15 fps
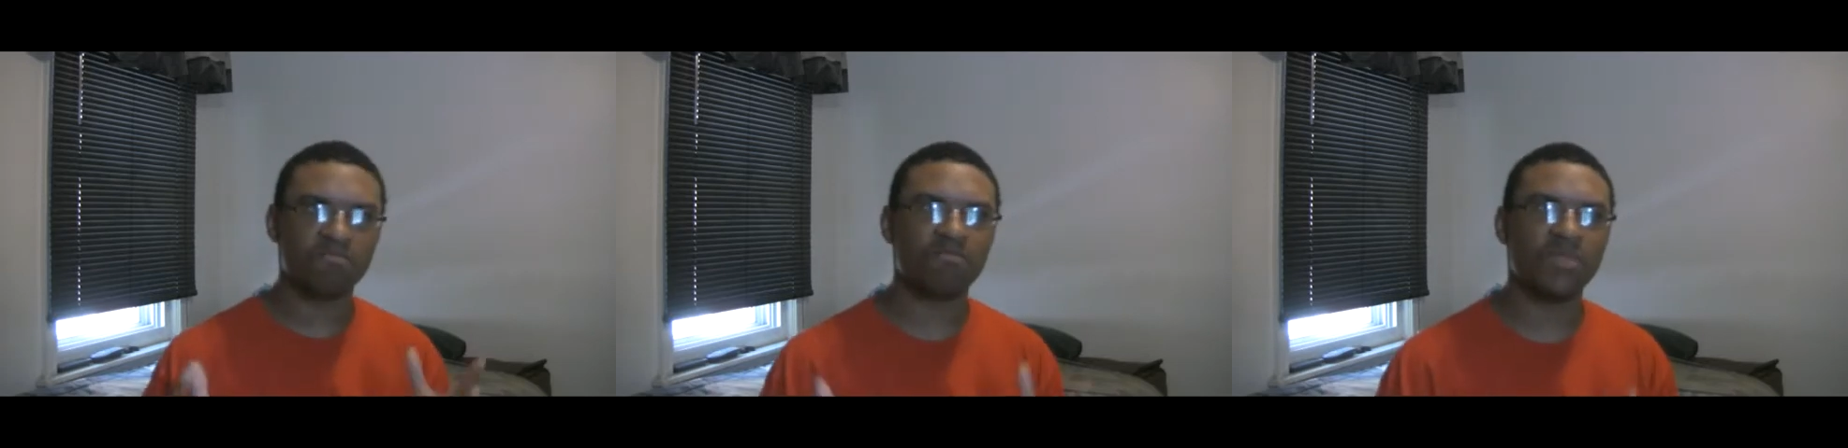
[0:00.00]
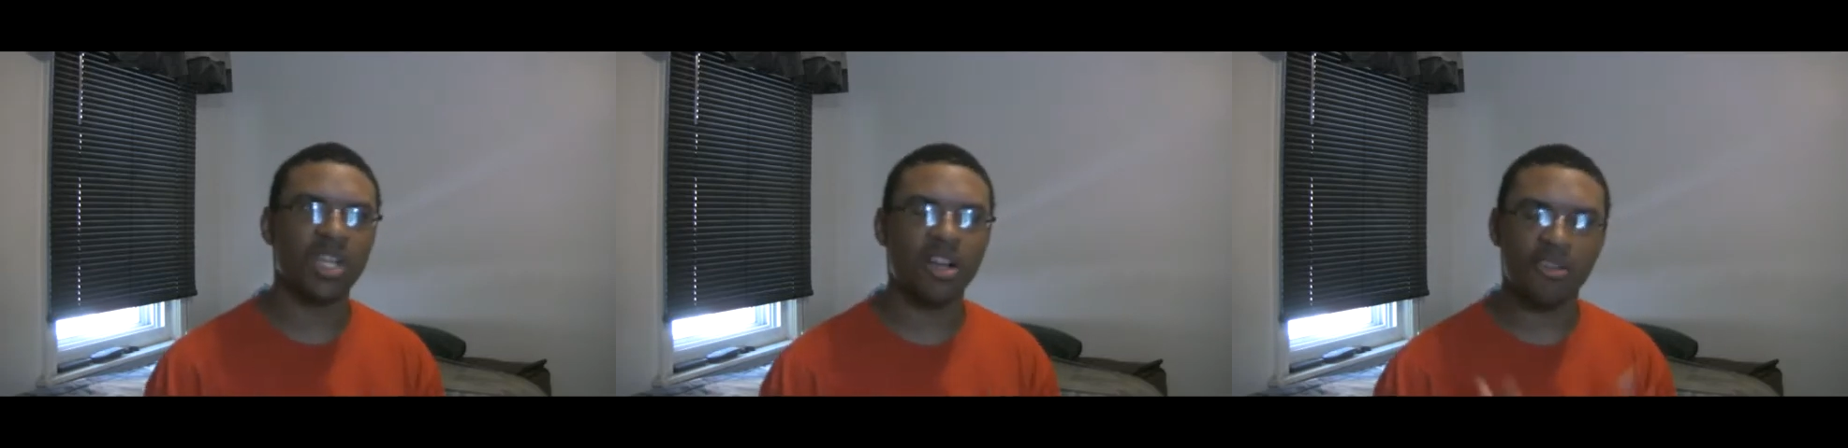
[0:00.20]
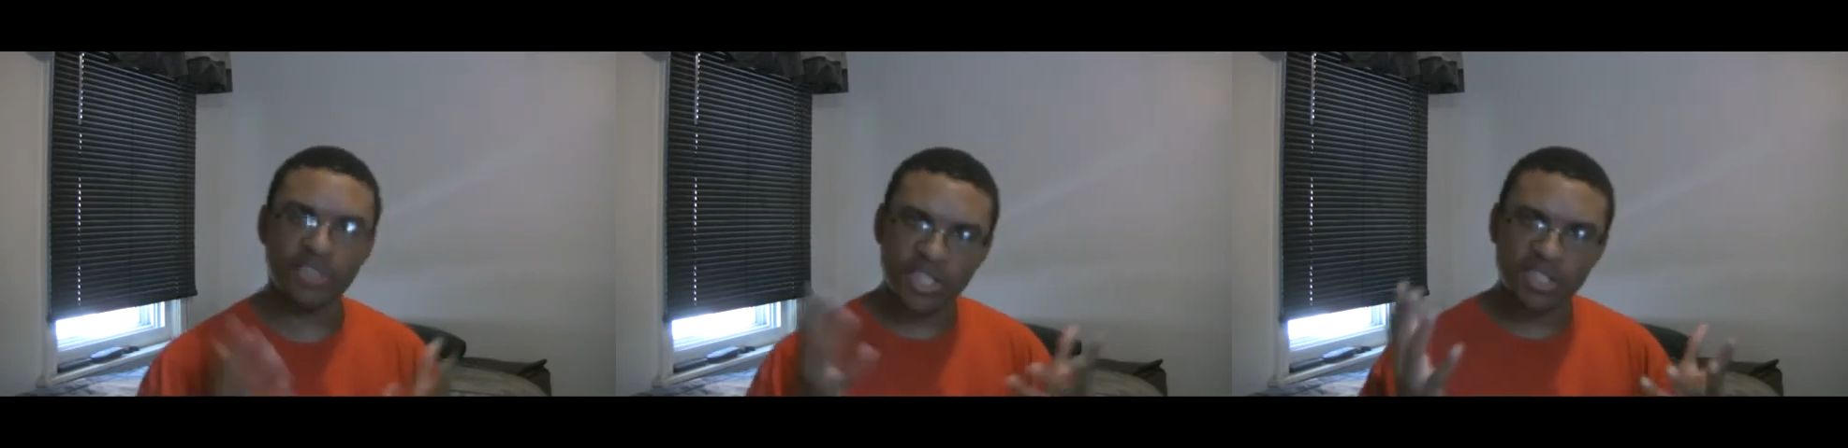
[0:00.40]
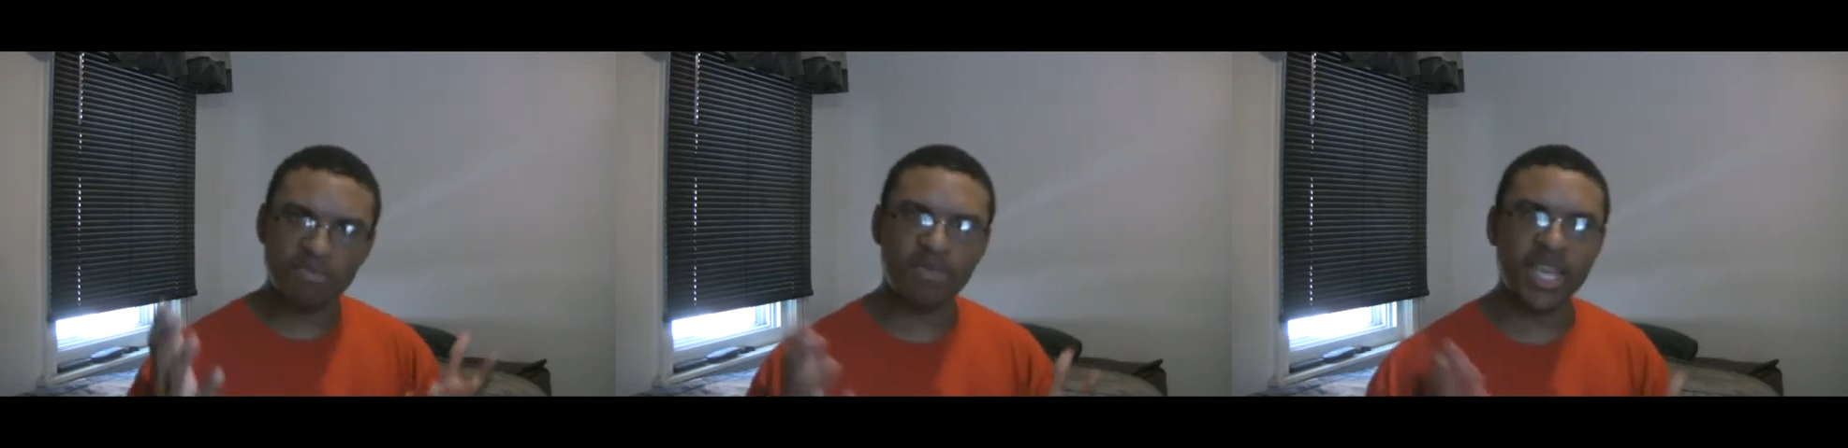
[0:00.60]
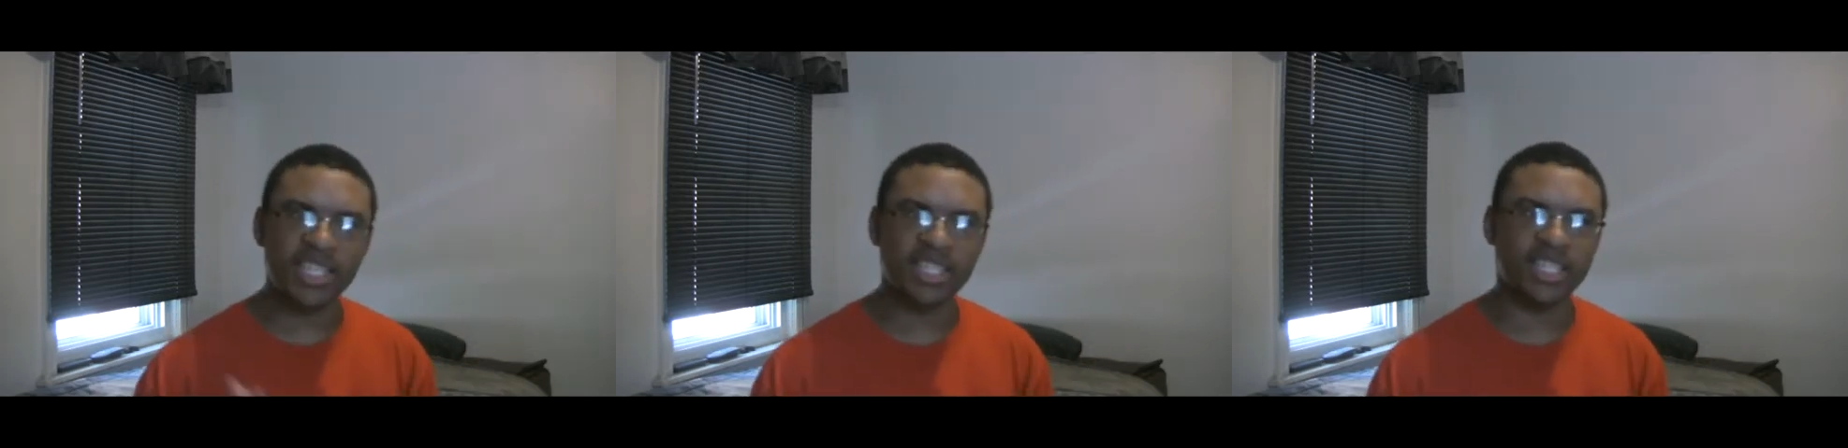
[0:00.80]
You know,
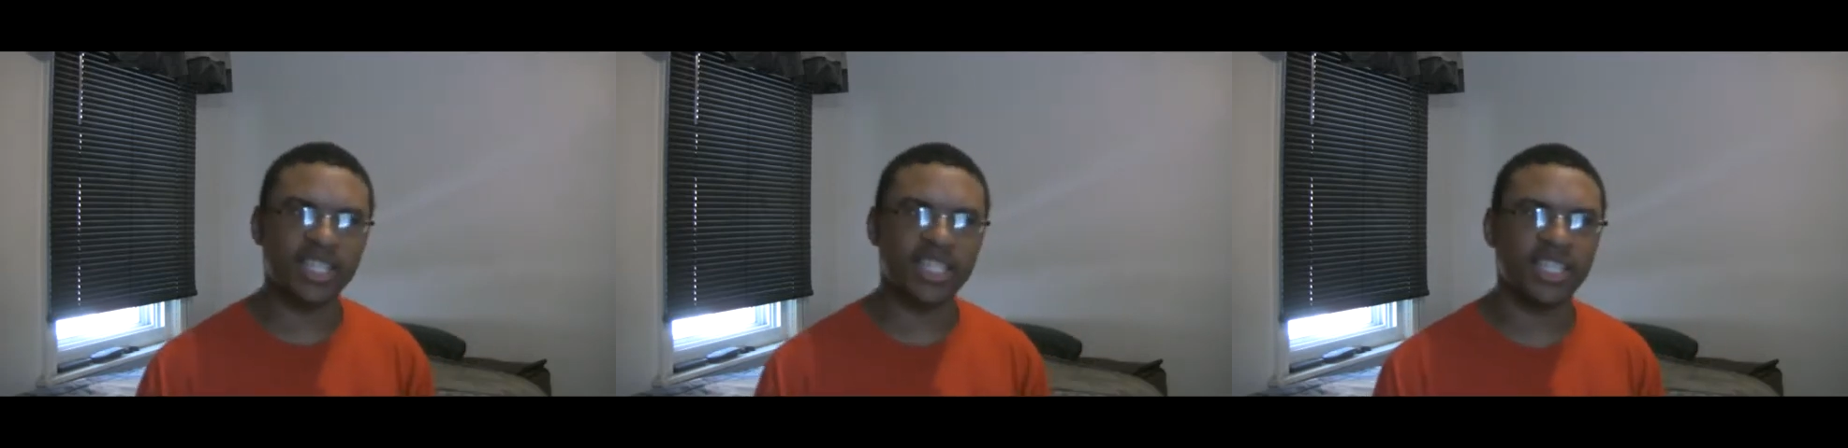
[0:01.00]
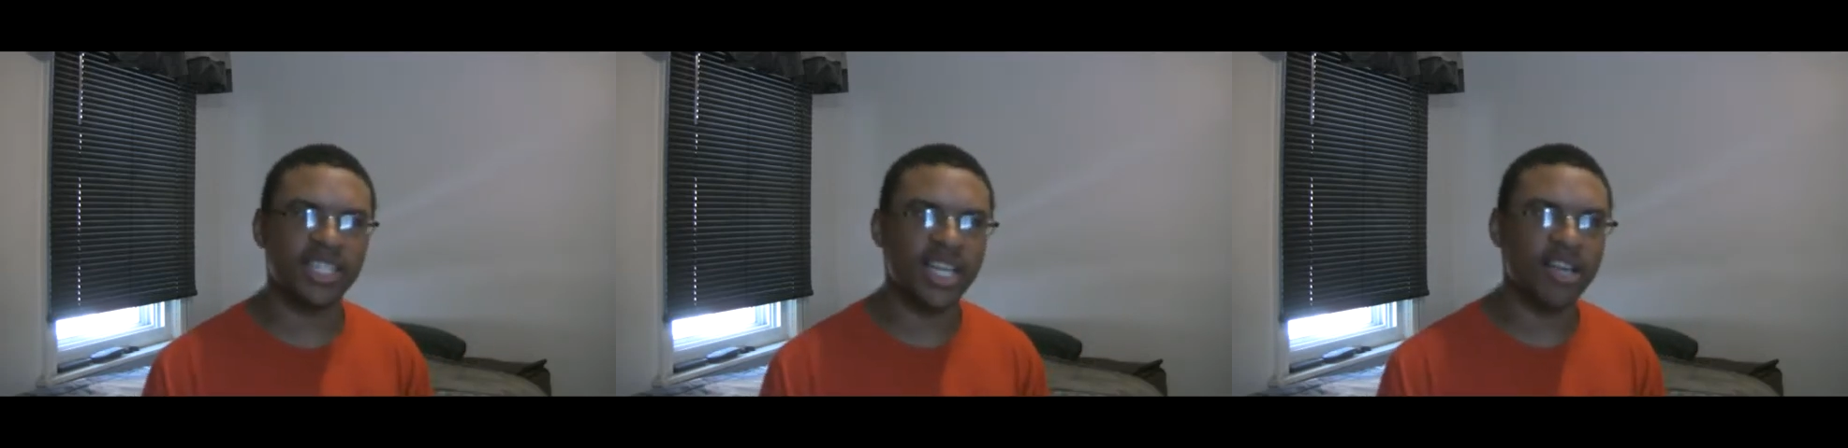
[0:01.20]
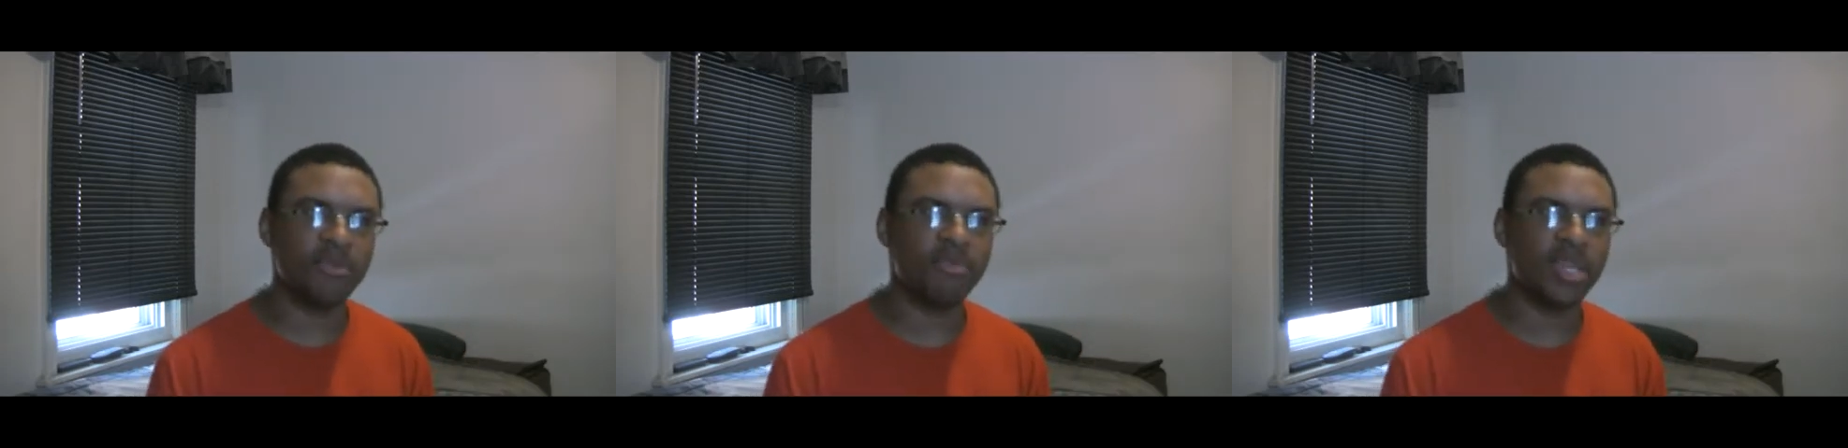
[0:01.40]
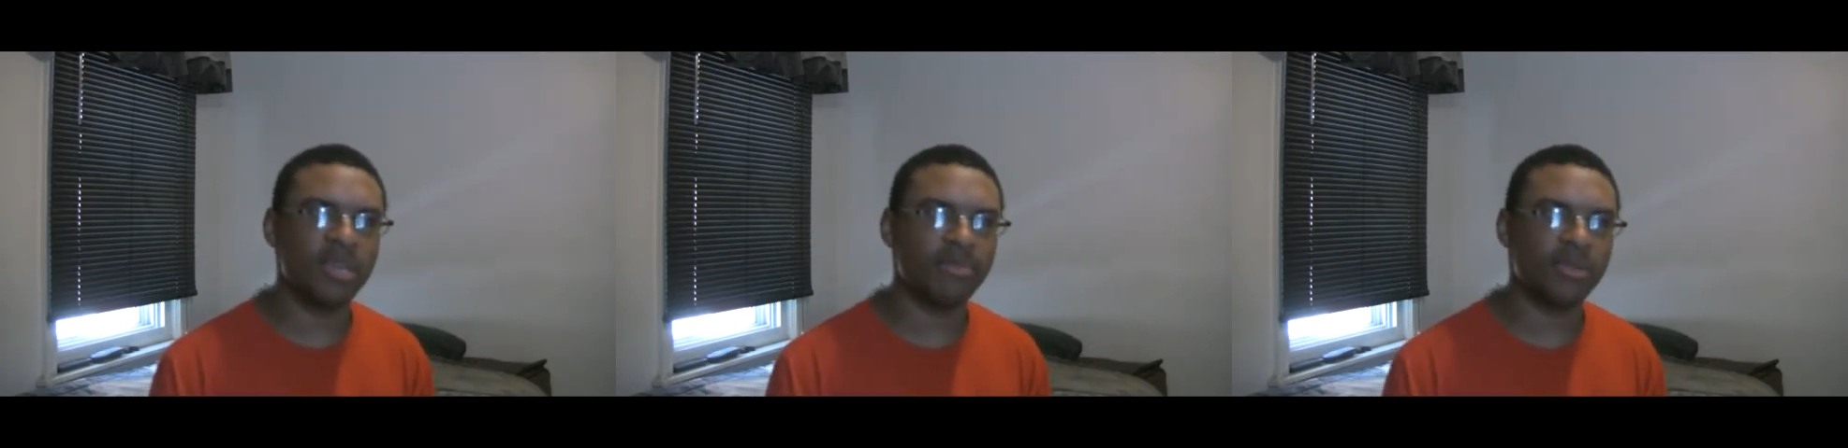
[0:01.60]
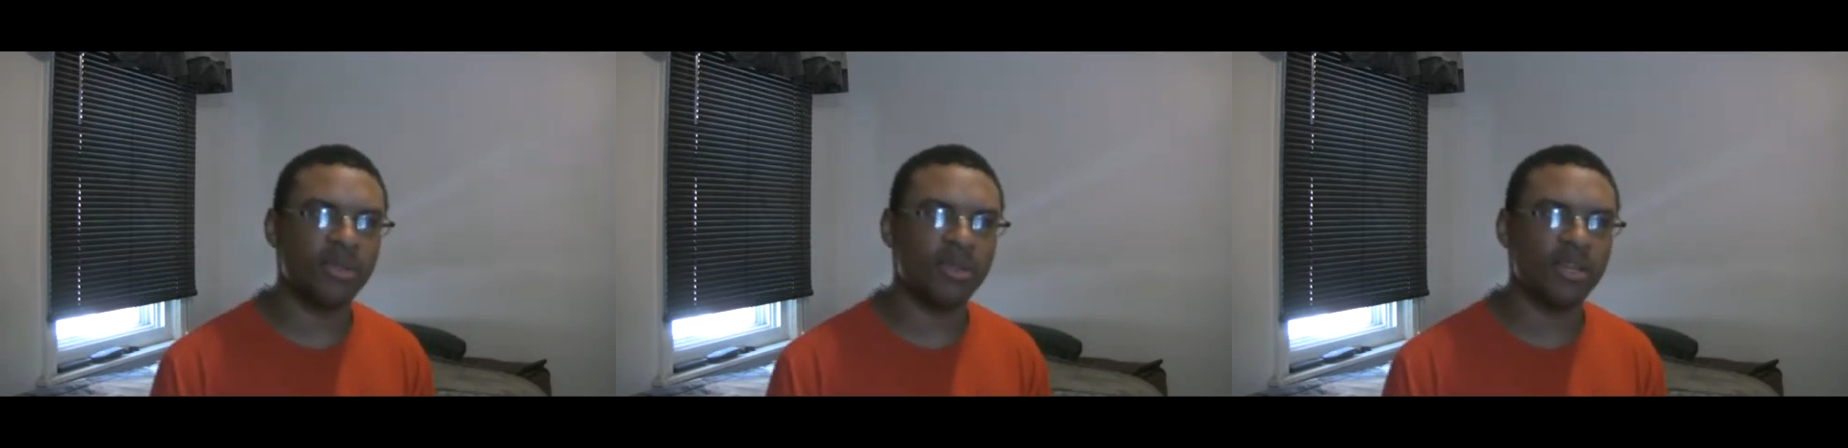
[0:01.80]
just basically to tell
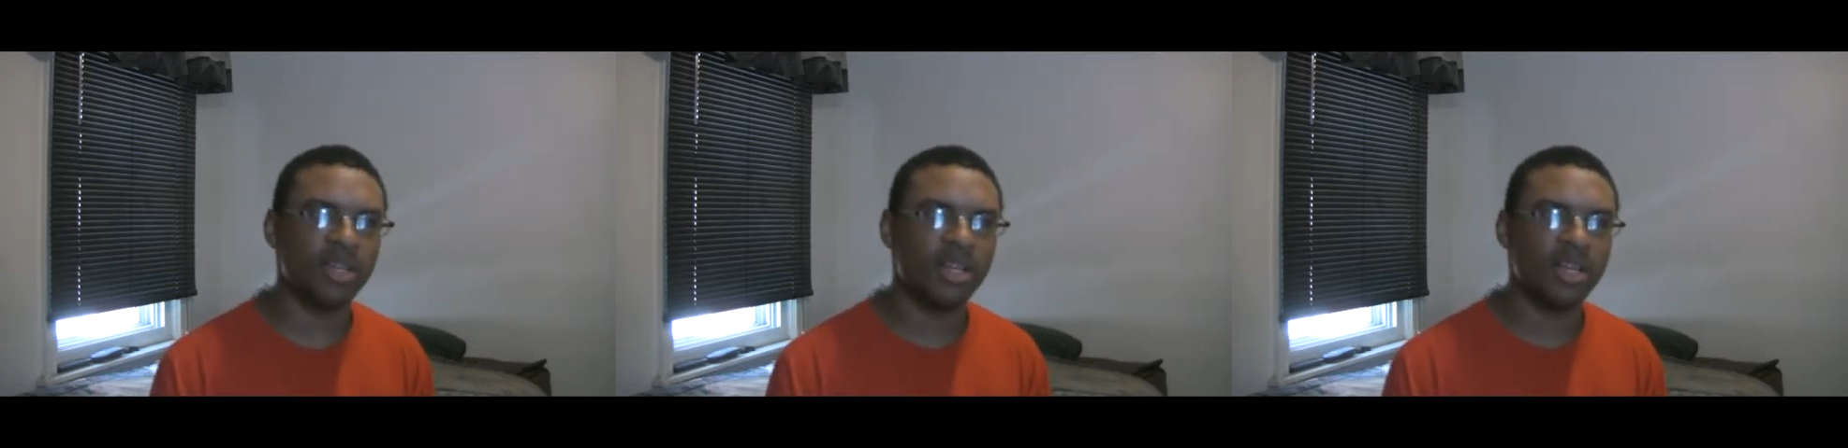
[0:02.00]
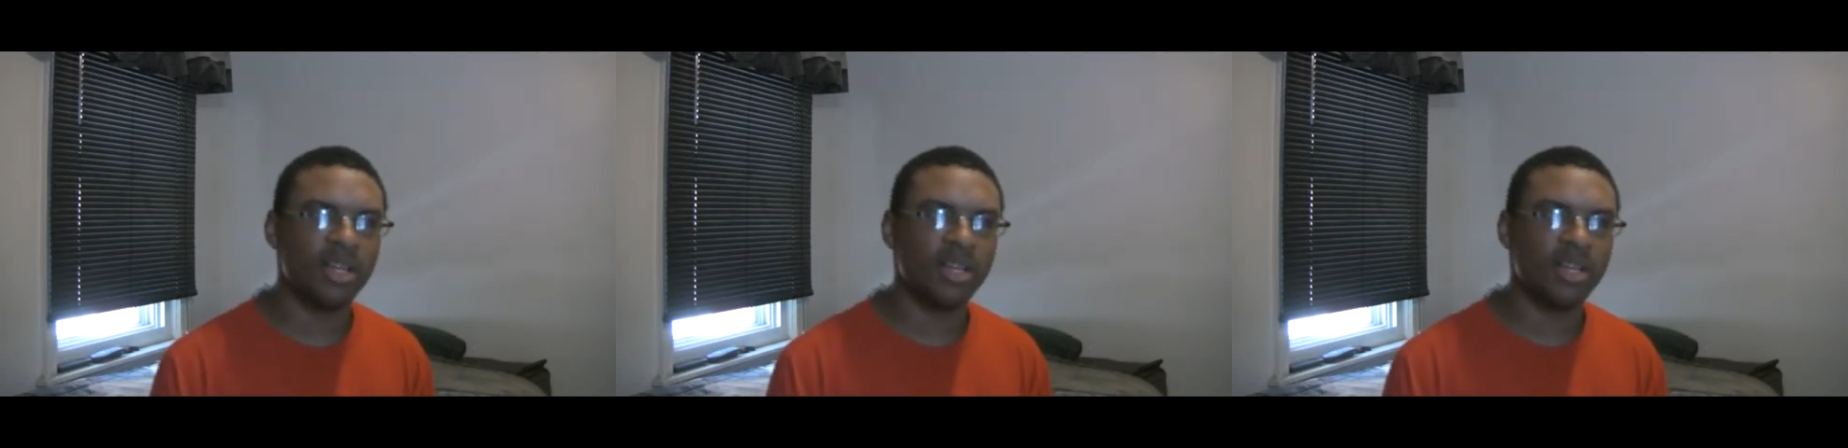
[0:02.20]
people,